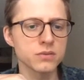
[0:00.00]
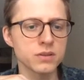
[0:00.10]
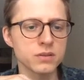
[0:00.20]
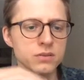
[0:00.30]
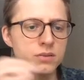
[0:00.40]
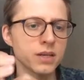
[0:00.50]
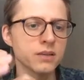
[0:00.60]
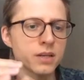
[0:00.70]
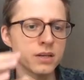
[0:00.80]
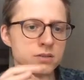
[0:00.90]

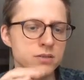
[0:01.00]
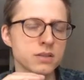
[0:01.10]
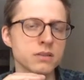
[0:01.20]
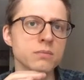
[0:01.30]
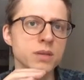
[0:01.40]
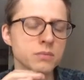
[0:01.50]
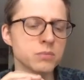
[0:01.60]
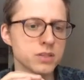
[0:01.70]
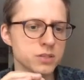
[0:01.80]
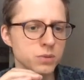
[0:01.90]
contain errors that can
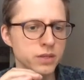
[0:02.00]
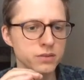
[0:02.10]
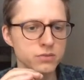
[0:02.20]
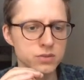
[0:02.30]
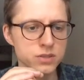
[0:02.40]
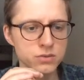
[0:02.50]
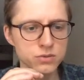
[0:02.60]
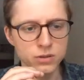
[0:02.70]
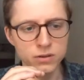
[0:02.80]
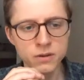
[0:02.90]
be displayed to the
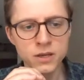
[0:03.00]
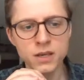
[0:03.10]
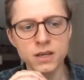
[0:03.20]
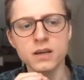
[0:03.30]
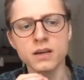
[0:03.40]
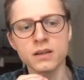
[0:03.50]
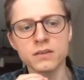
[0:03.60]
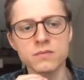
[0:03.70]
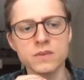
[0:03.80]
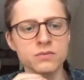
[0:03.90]
user,
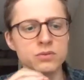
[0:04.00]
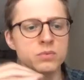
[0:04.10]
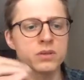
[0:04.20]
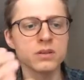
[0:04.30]
and there would be